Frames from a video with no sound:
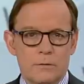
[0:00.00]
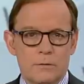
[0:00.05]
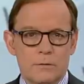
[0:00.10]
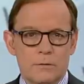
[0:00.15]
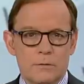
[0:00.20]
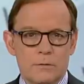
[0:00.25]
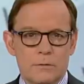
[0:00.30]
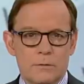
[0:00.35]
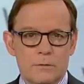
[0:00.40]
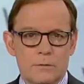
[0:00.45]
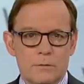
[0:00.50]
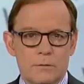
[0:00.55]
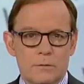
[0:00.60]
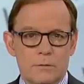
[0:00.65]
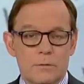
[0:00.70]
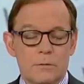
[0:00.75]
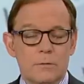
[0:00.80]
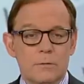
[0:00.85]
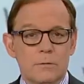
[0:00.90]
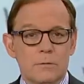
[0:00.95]

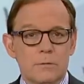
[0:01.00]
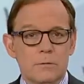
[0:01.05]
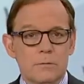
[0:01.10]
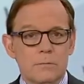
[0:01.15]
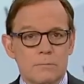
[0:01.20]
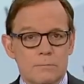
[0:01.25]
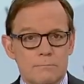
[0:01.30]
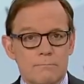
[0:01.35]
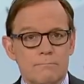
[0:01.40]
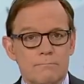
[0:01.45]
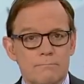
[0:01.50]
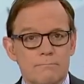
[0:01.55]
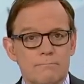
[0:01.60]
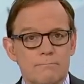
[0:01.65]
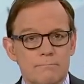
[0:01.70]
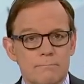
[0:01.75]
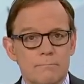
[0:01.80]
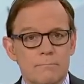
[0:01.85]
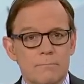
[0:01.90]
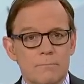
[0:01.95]

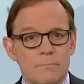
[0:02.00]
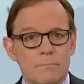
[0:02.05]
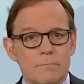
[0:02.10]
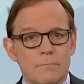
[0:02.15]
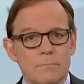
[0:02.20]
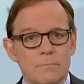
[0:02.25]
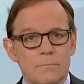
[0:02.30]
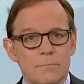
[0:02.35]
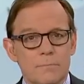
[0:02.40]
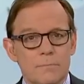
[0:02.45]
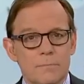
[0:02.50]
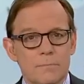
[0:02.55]
No words are spoken by the person on screen.